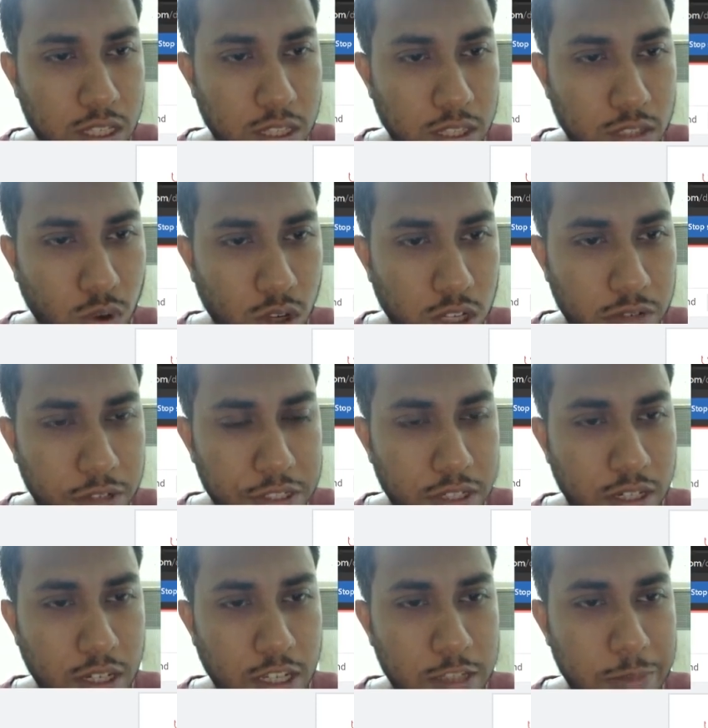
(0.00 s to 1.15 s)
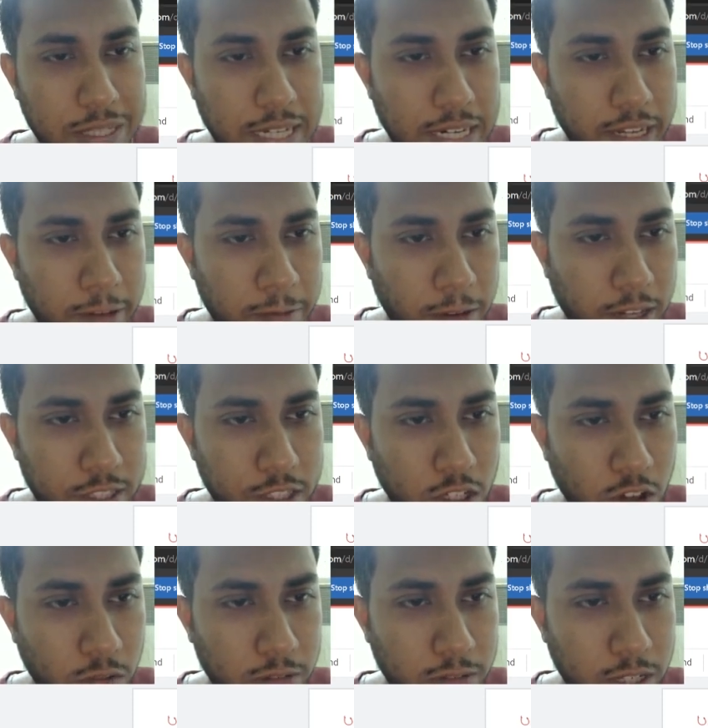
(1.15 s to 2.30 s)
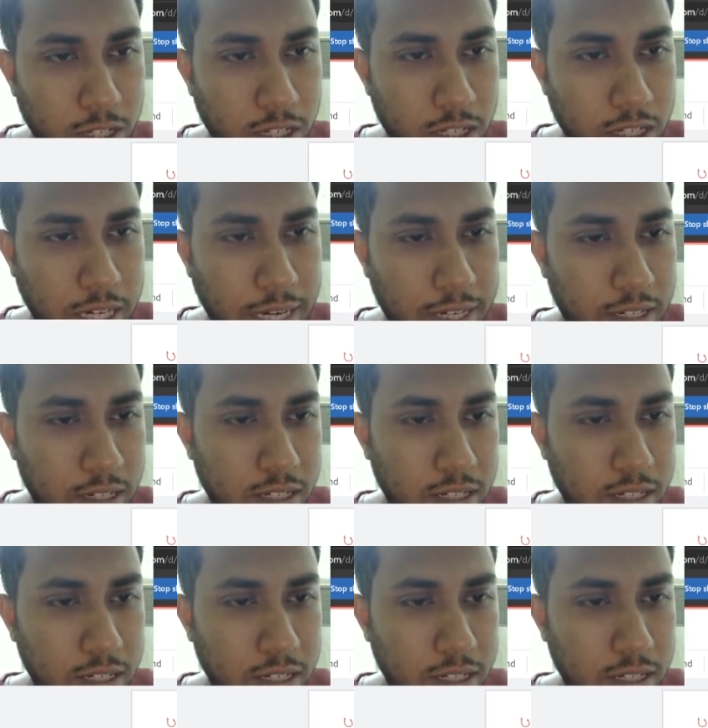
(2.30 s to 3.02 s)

this whole equation is basically a function over V, right?